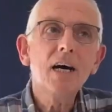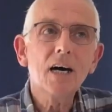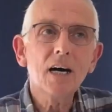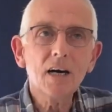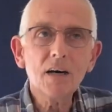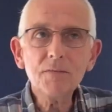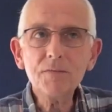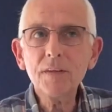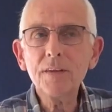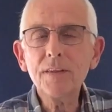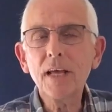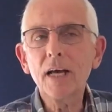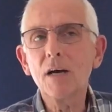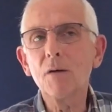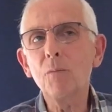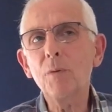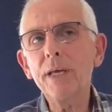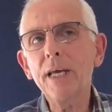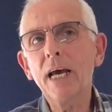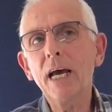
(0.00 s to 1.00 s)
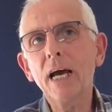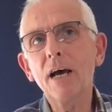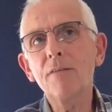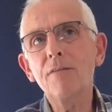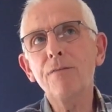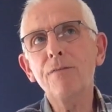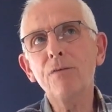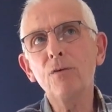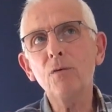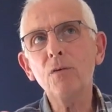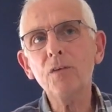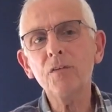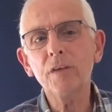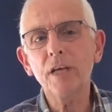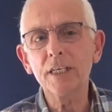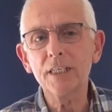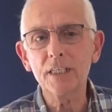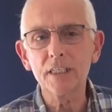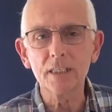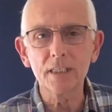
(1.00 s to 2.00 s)
After that, we have 4
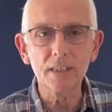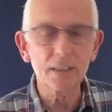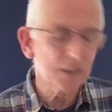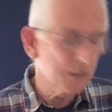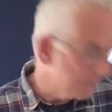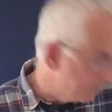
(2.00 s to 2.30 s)
sessions